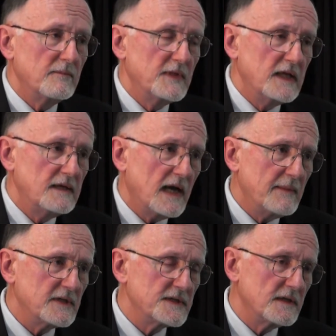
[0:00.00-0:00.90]
The
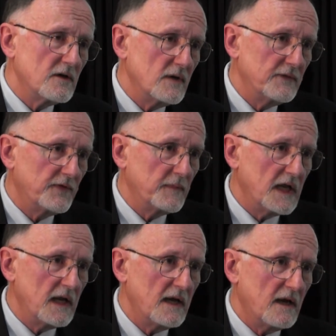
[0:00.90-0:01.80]
diamonds that go in from
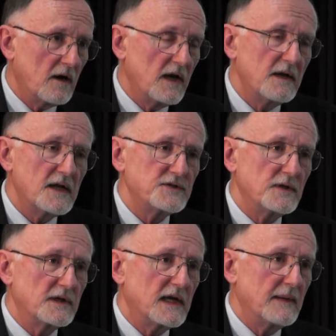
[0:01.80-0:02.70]
Guinea are
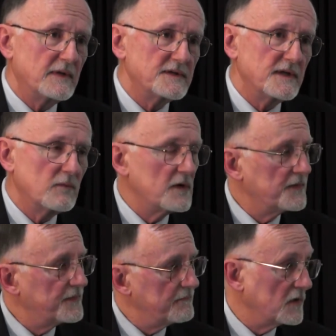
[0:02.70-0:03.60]
industrial diamonds. They're
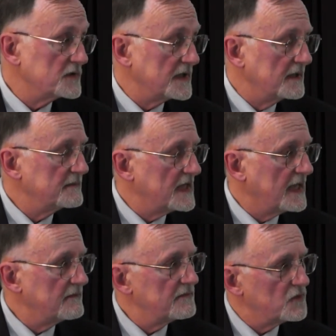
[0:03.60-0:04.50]
worth mostly
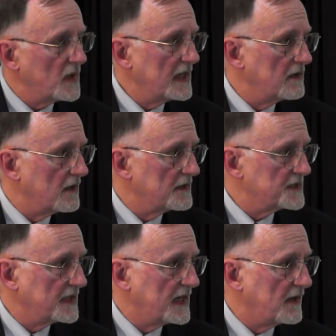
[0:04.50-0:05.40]
$10,
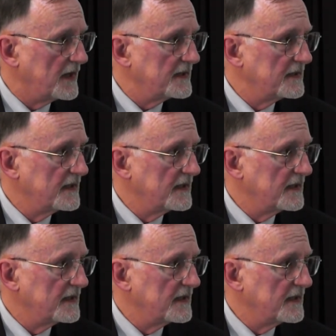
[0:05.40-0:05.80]
$20 a carat.